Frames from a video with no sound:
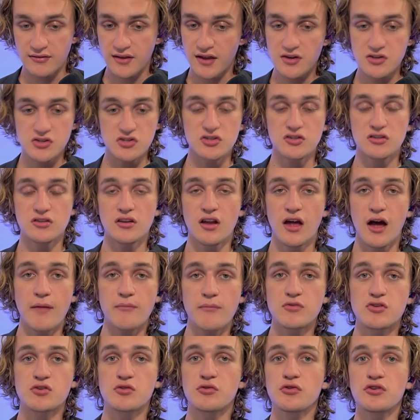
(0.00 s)
That
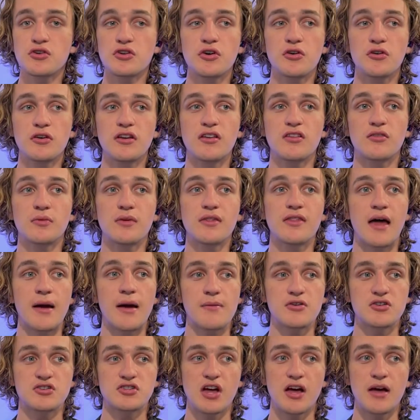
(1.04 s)
I'm sure you don't need to spend that
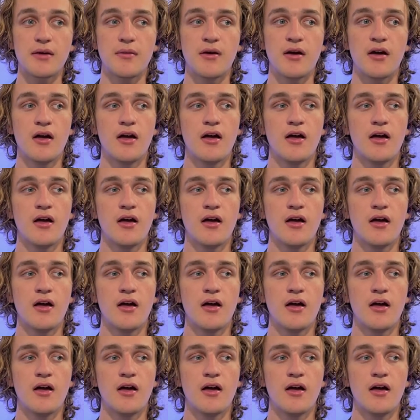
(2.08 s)
much time